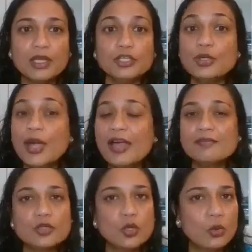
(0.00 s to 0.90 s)
You
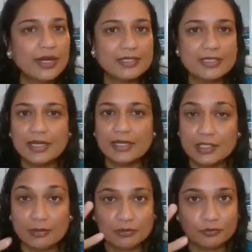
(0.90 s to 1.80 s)
have no idea.
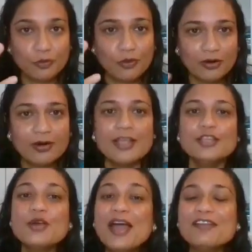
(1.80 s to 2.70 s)
Number 4,
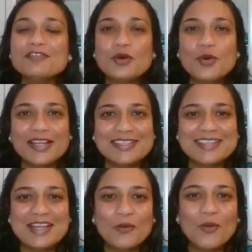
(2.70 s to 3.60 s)
you have no
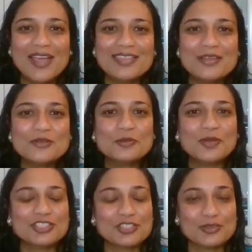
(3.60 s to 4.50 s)
idea when those
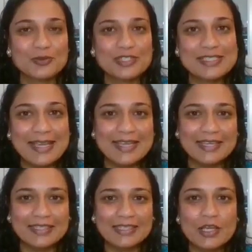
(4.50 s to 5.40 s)
pictures were
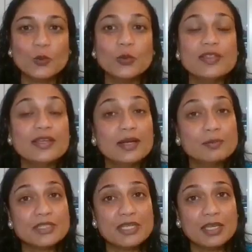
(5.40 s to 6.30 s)
taken. With the
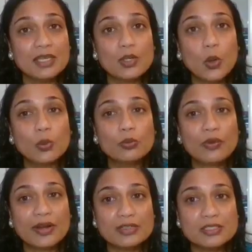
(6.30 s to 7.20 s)
uptick in home
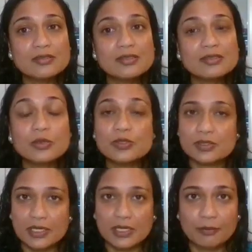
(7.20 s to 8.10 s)
rentals, those
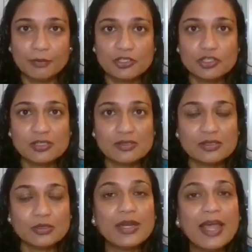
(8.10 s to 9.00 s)
stunning pictures
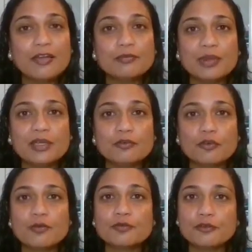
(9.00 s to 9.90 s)
could have been
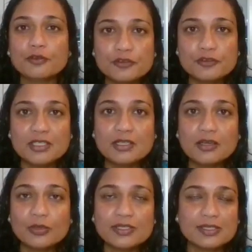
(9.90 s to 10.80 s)
from 50
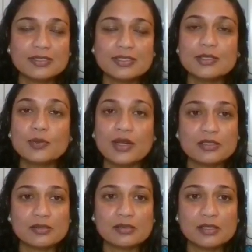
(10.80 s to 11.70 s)
or 60
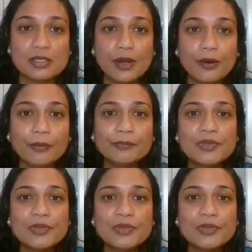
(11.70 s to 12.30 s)
rentals ago.